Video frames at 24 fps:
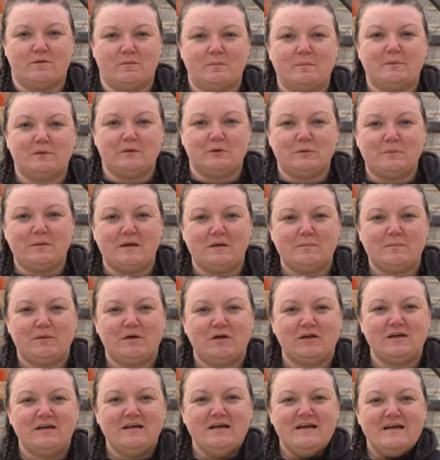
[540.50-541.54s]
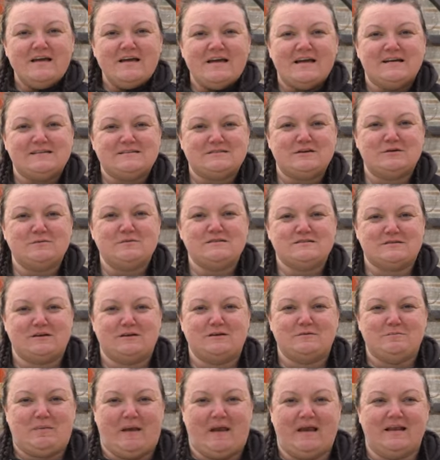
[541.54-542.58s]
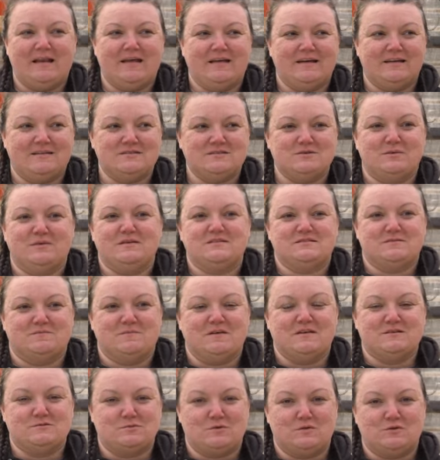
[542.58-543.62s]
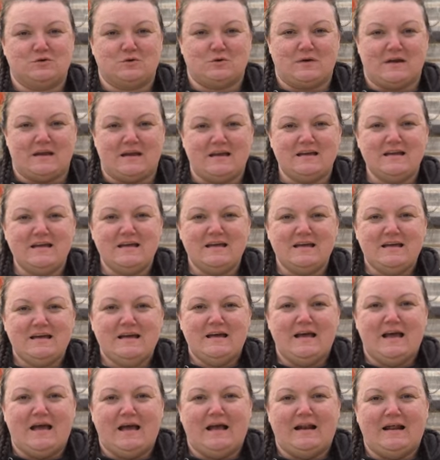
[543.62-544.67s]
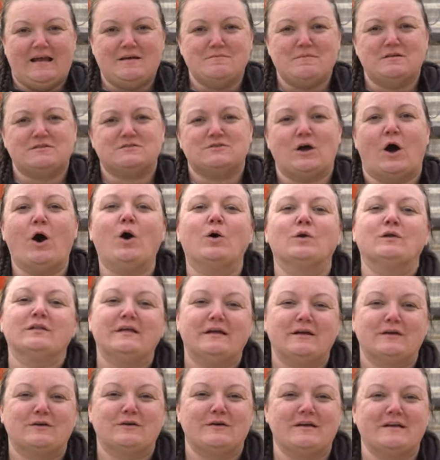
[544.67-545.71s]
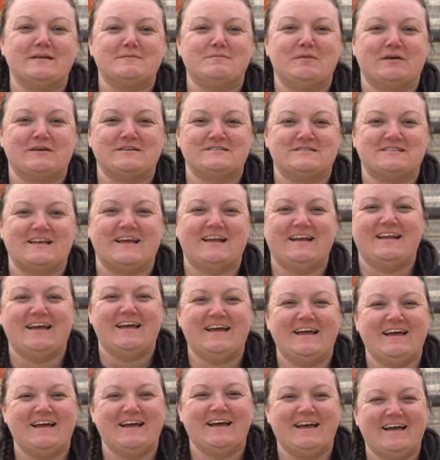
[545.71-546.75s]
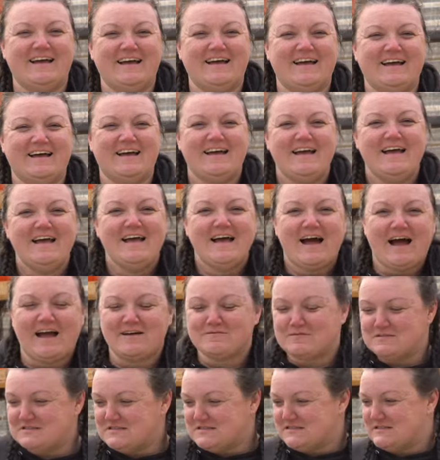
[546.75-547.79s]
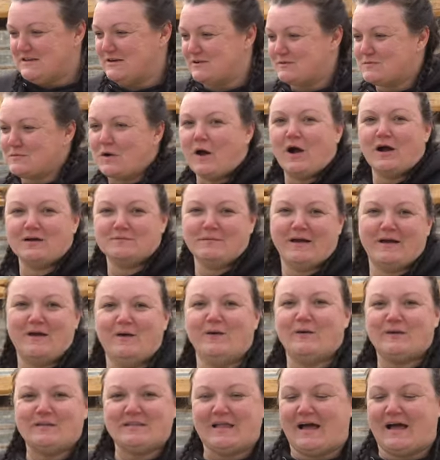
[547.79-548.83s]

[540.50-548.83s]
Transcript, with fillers: were blue people until we started painting and doing some things with green. And I'm a totally a green person. I've been steered wrong my whole